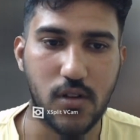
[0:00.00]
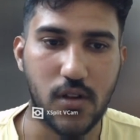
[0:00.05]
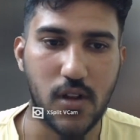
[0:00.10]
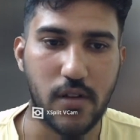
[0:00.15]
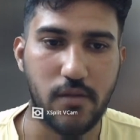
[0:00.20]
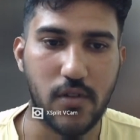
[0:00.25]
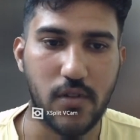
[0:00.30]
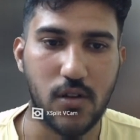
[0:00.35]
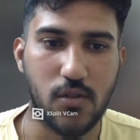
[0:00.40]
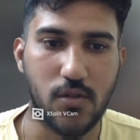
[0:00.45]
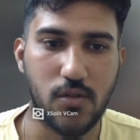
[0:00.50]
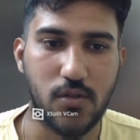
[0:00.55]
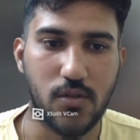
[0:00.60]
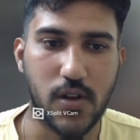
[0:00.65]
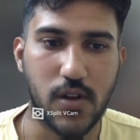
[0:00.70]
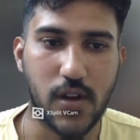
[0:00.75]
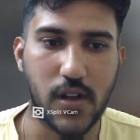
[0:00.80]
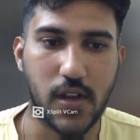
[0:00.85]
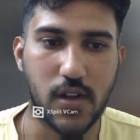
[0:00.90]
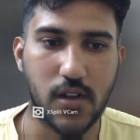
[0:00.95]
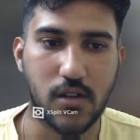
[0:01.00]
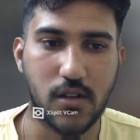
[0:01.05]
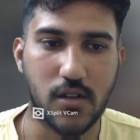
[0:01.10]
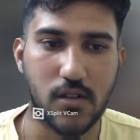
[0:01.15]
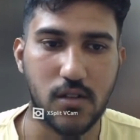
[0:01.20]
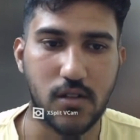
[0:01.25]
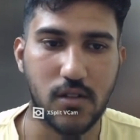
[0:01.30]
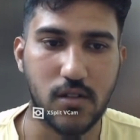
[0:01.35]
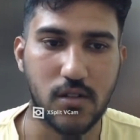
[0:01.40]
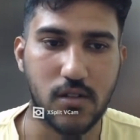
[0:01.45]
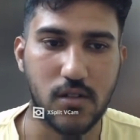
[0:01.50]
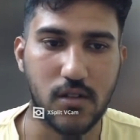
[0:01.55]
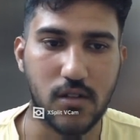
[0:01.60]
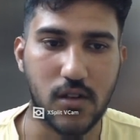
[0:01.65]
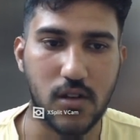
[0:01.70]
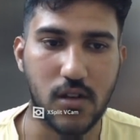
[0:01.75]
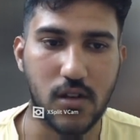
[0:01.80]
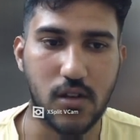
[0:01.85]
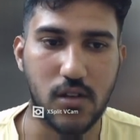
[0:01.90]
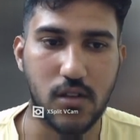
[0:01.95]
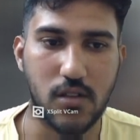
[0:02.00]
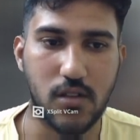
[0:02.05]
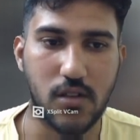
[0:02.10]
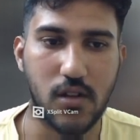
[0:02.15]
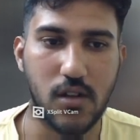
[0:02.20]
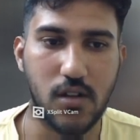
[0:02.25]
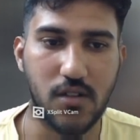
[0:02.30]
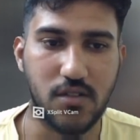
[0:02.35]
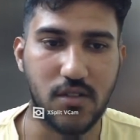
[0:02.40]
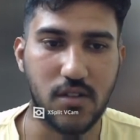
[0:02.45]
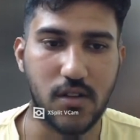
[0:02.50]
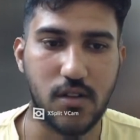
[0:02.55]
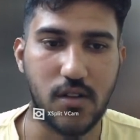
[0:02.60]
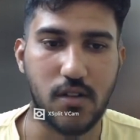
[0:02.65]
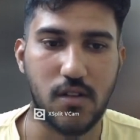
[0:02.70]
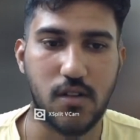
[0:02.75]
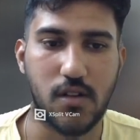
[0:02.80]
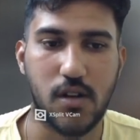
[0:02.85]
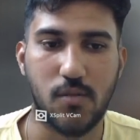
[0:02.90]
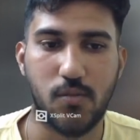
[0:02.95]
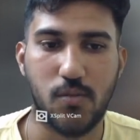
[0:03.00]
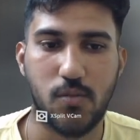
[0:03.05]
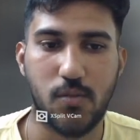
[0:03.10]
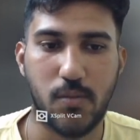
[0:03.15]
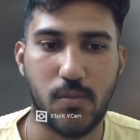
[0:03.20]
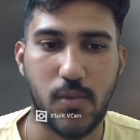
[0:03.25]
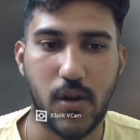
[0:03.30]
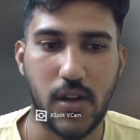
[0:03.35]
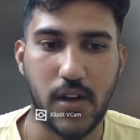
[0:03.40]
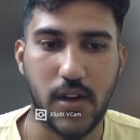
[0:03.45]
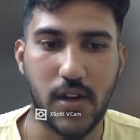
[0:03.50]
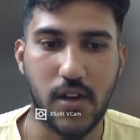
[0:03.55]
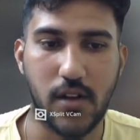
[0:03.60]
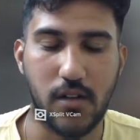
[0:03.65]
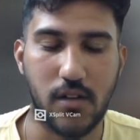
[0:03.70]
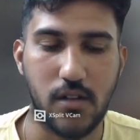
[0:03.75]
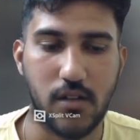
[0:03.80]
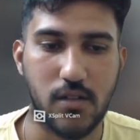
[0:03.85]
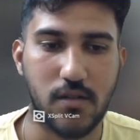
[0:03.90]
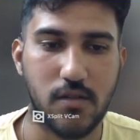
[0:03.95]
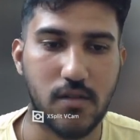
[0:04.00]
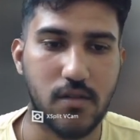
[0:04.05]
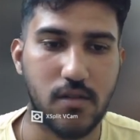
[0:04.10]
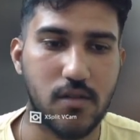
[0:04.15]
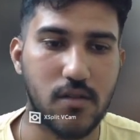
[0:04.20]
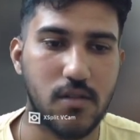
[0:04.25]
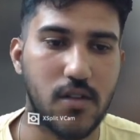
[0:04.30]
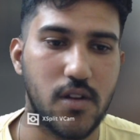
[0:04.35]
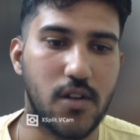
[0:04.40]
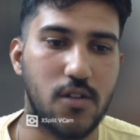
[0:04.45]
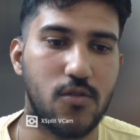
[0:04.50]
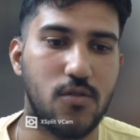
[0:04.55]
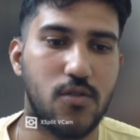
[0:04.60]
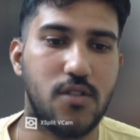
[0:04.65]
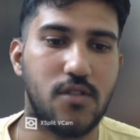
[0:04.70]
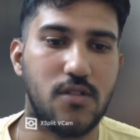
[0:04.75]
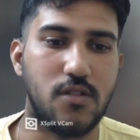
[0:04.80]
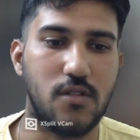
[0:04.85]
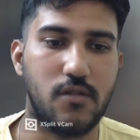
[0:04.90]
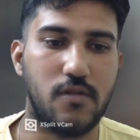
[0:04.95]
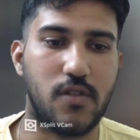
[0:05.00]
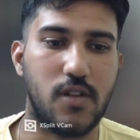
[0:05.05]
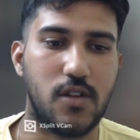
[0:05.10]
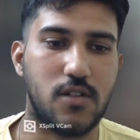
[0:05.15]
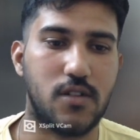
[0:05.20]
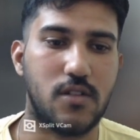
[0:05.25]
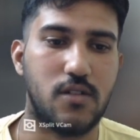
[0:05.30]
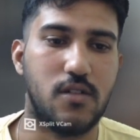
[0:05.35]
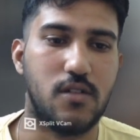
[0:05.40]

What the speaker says: and we are going to take the listener here and plug it in here into this serve function.